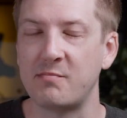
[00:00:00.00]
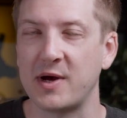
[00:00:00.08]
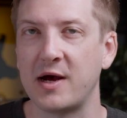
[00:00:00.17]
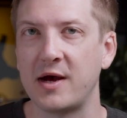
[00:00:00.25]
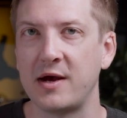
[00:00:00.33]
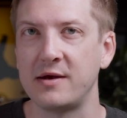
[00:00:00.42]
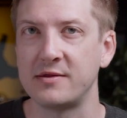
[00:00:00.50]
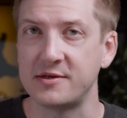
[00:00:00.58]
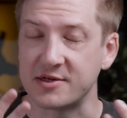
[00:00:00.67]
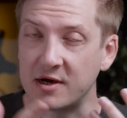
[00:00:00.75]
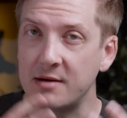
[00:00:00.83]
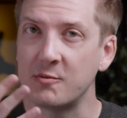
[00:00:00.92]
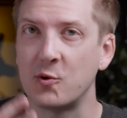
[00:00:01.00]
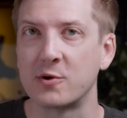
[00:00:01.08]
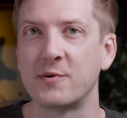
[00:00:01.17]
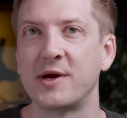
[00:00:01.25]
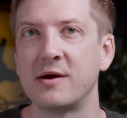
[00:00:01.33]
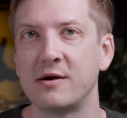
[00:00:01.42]
by the DOM
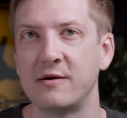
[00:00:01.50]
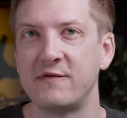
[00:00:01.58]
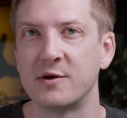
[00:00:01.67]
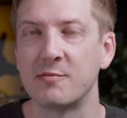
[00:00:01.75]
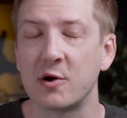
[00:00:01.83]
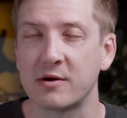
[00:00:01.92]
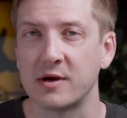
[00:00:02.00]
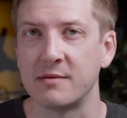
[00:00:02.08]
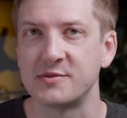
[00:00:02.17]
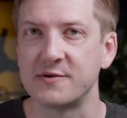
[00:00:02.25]
ordering of your markup.